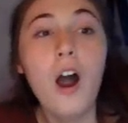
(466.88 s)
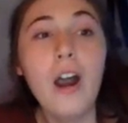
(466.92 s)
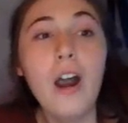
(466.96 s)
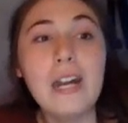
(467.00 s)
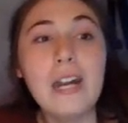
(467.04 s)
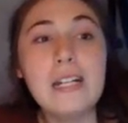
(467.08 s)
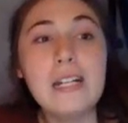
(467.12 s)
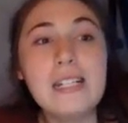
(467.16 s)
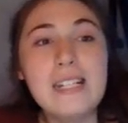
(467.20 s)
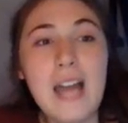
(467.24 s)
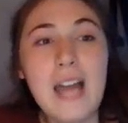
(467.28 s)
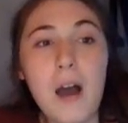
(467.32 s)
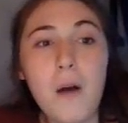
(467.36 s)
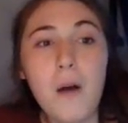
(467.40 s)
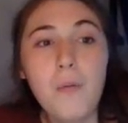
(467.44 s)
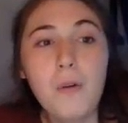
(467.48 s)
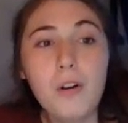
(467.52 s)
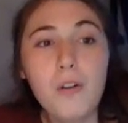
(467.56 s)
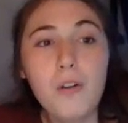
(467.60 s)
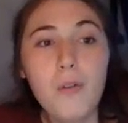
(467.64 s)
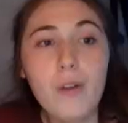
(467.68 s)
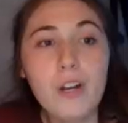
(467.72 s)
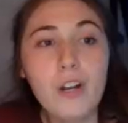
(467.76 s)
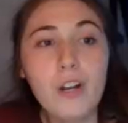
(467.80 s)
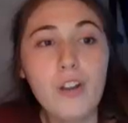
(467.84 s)
All right, now
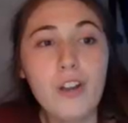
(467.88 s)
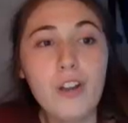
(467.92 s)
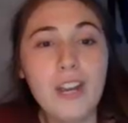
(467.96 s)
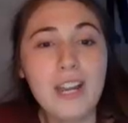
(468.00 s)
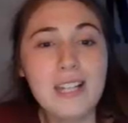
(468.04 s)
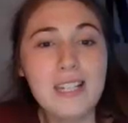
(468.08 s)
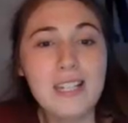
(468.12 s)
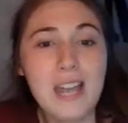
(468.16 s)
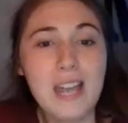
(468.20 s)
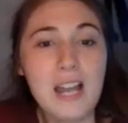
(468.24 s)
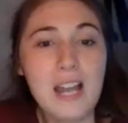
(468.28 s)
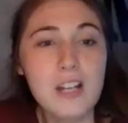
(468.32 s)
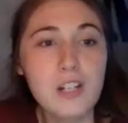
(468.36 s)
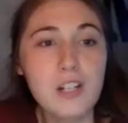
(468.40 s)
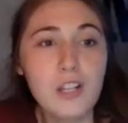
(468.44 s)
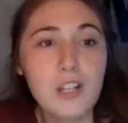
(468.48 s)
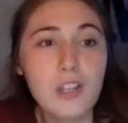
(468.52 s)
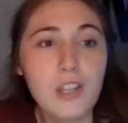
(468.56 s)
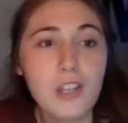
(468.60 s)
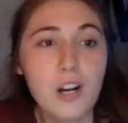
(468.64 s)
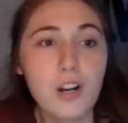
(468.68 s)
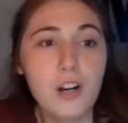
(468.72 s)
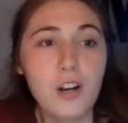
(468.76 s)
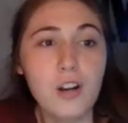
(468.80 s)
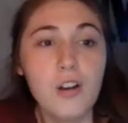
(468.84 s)
we're going to look at 10 to the
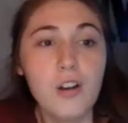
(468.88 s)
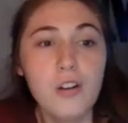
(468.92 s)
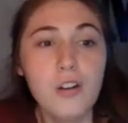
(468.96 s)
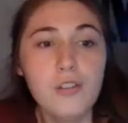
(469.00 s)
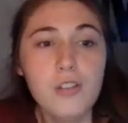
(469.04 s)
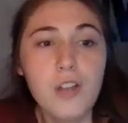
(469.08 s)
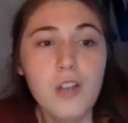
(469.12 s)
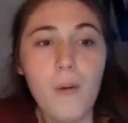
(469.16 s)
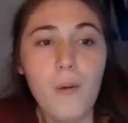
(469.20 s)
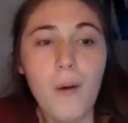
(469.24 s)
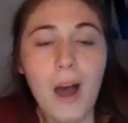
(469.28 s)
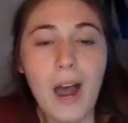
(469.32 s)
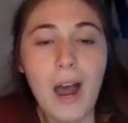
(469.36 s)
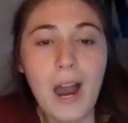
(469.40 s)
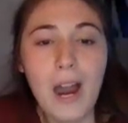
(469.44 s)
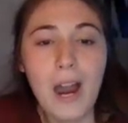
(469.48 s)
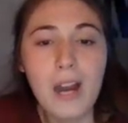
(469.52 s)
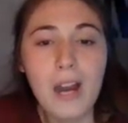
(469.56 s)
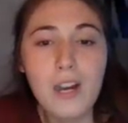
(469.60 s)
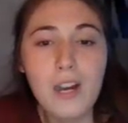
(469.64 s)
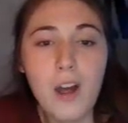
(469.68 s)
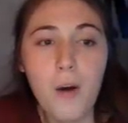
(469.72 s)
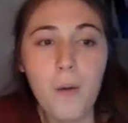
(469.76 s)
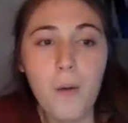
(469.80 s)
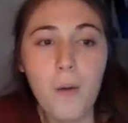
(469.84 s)
third. So
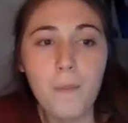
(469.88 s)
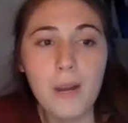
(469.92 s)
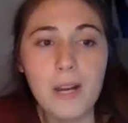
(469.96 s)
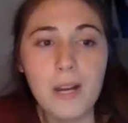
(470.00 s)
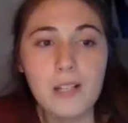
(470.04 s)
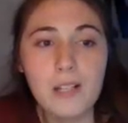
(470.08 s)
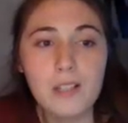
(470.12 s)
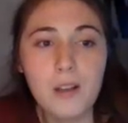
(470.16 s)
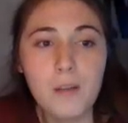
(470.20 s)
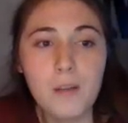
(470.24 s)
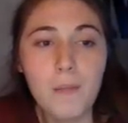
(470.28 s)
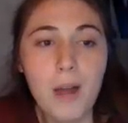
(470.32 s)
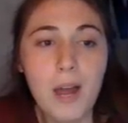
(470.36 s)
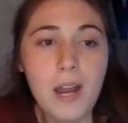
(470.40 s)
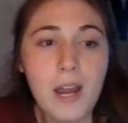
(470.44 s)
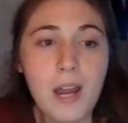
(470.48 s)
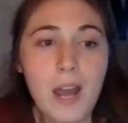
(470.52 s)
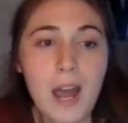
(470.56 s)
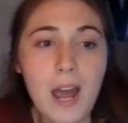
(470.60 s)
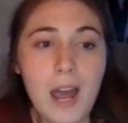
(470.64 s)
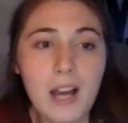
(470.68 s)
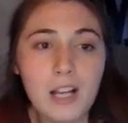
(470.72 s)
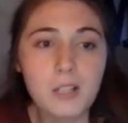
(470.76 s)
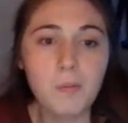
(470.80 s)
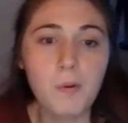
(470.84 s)
I know, based on
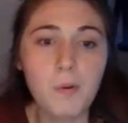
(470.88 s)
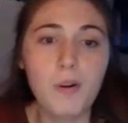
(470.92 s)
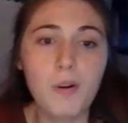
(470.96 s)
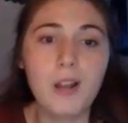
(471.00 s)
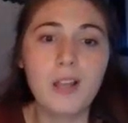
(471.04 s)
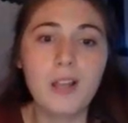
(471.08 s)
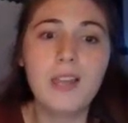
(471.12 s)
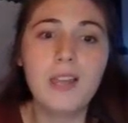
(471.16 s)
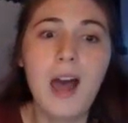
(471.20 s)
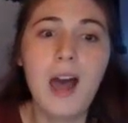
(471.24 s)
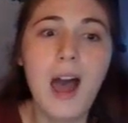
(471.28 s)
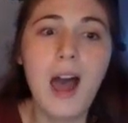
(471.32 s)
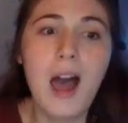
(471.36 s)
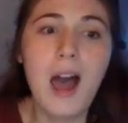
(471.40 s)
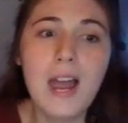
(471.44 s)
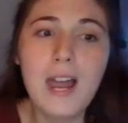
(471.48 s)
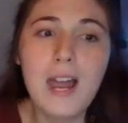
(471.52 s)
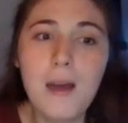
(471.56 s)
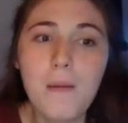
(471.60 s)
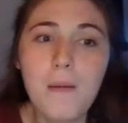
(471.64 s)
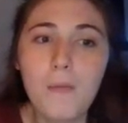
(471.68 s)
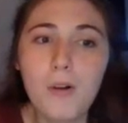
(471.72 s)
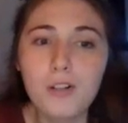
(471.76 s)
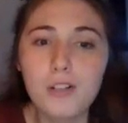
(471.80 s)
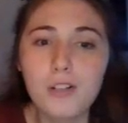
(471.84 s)
my exponent, that I
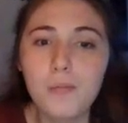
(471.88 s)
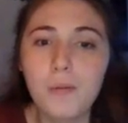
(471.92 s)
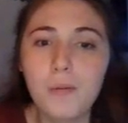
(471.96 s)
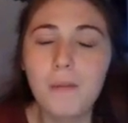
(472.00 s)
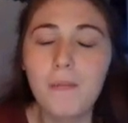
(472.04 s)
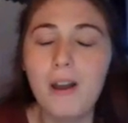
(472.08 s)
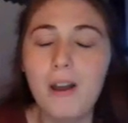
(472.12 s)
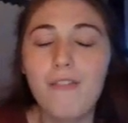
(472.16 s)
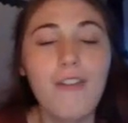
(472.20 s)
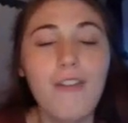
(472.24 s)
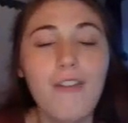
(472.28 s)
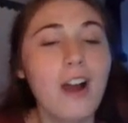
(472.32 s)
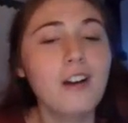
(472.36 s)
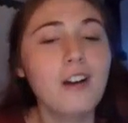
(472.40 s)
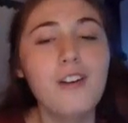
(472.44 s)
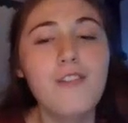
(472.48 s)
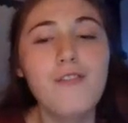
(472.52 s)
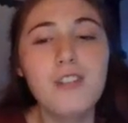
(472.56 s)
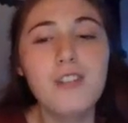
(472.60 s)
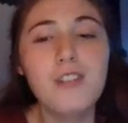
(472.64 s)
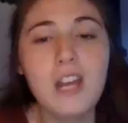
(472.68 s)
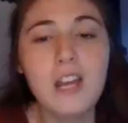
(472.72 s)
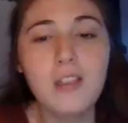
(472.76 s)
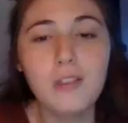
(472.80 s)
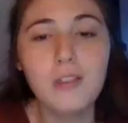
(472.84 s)
am multiplying my factor
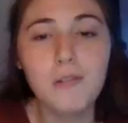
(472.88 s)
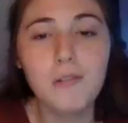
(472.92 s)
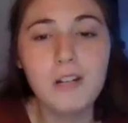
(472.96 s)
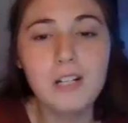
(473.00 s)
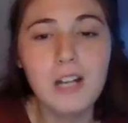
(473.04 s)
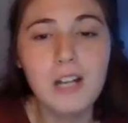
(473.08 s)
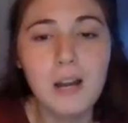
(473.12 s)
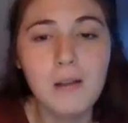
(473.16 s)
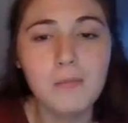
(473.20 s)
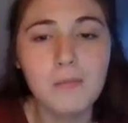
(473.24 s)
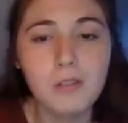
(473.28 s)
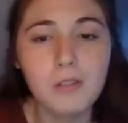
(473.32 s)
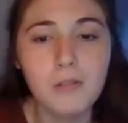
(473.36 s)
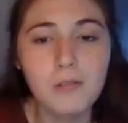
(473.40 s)
of 10 3 times.